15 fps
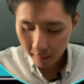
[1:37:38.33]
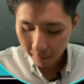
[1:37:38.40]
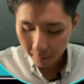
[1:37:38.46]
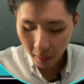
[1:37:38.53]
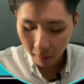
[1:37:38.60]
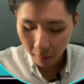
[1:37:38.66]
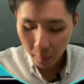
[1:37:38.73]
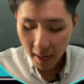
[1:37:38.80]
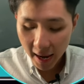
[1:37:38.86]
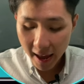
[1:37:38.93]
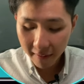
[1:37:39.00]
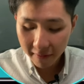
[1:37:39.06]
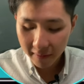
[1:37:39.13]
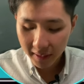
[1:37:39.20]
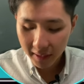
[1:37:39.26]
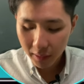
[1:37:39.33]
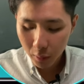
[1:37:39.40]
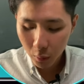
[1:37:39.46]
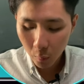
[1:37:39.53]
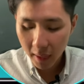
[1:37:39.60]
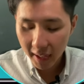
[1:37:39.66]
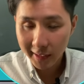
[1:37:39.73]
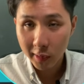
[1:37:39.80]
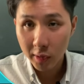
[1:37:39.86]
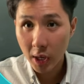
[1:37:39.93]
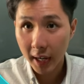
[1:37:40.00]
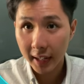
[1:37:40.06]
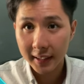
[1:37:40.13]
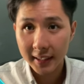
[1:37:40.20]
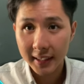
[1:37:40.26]
No, we have two ways to
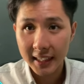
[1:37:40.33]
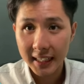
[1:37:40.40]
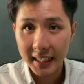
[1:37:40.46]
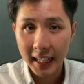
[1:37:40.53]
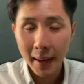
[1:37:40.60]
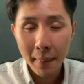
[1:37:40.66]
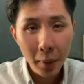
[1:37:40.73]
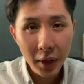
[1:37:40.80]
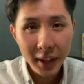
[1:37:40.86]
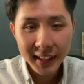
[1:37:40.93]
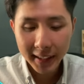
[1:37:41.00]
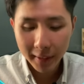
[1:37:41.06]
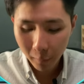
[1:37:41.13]
check the inputs,